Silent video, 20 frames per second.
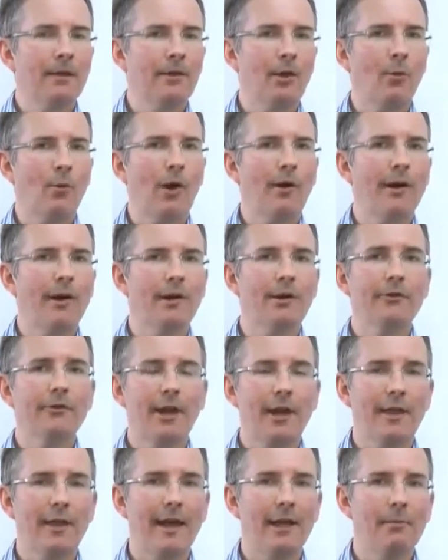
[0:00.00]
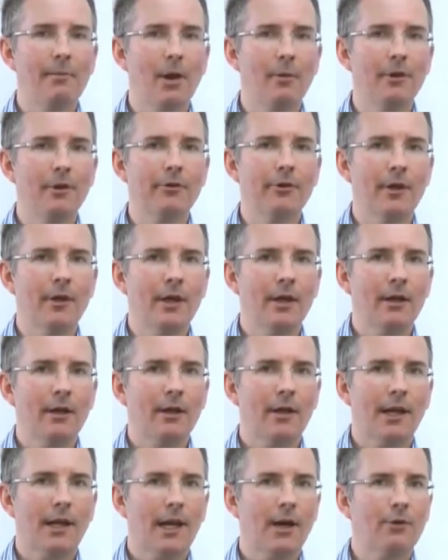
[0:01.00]
Don't worry, I'm going to tell you that in a moment.
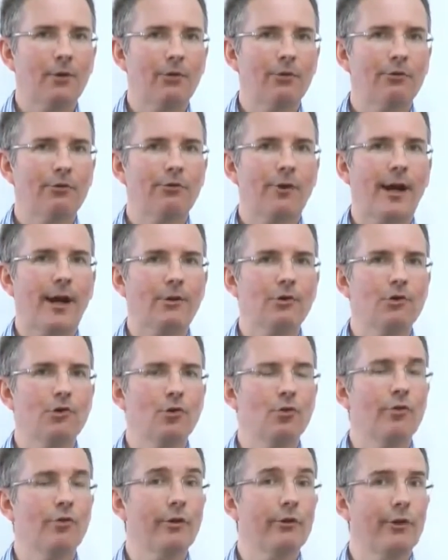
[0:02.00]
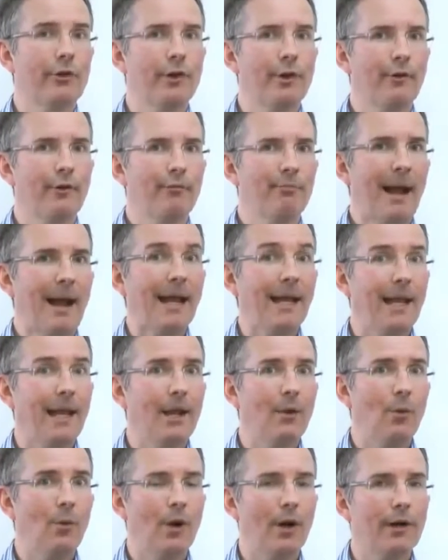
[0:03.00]
And how does fractional reserve
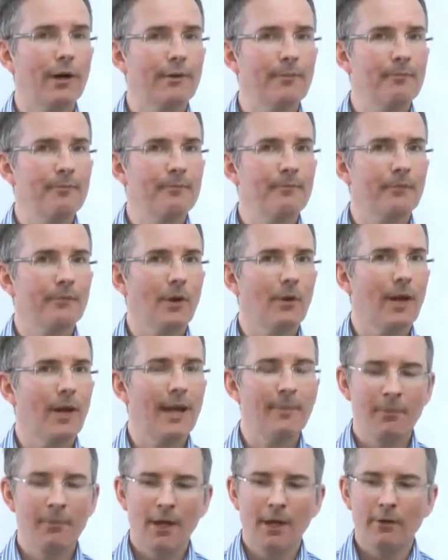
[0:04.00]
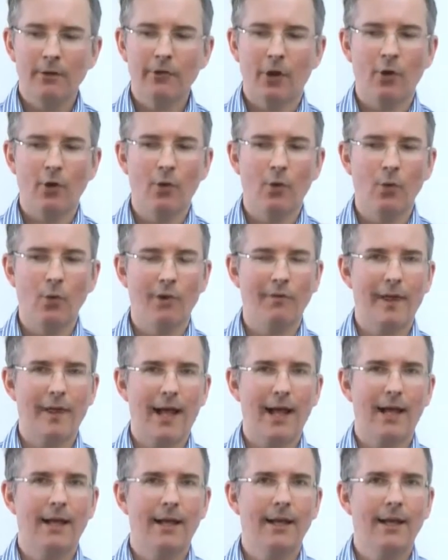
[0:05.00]
banking work? Okay, so all of
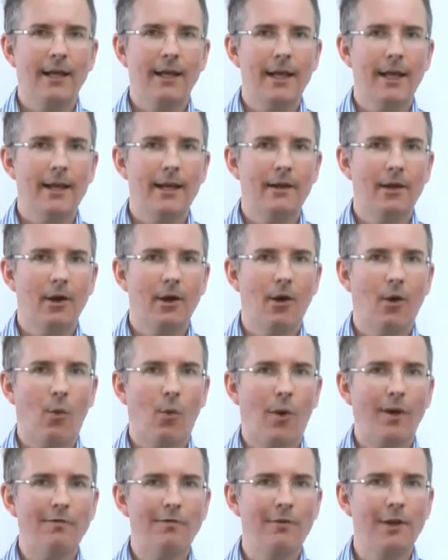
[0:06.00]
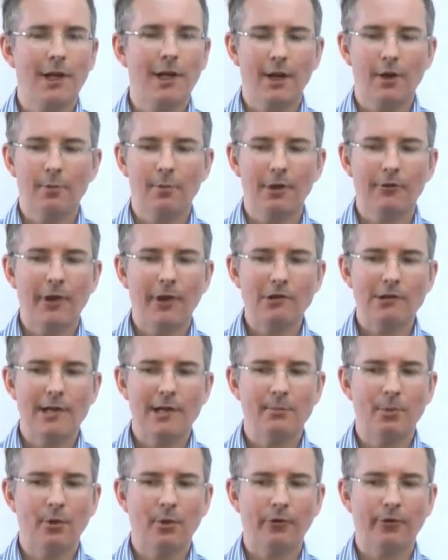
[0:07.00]
that in one video, but
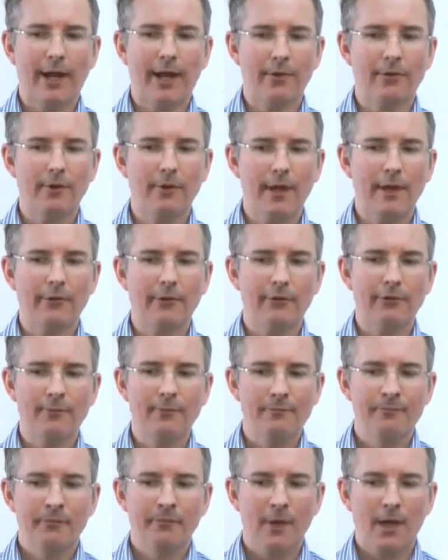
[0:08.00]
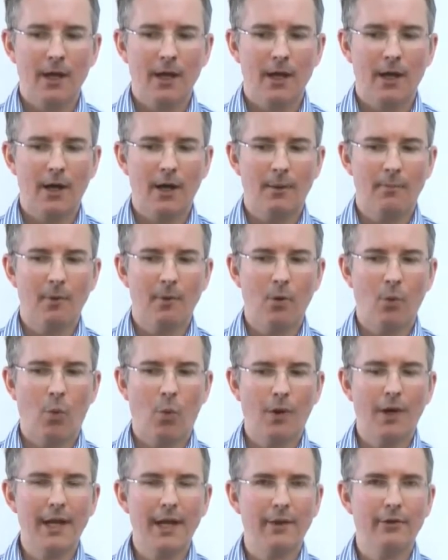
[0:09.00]
essentially it boils down to this.
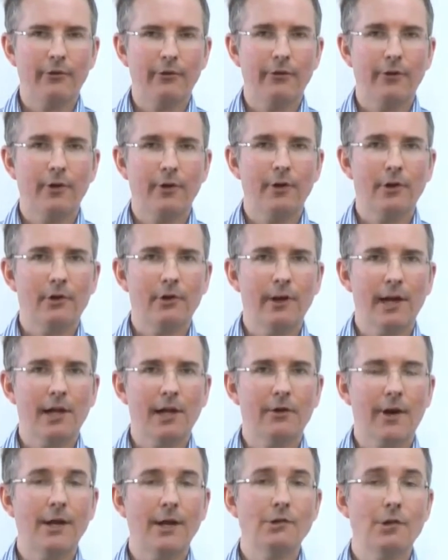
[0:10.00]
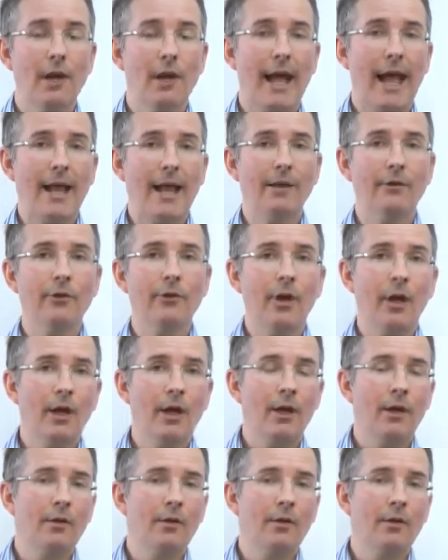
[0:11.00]
What is credit creation? And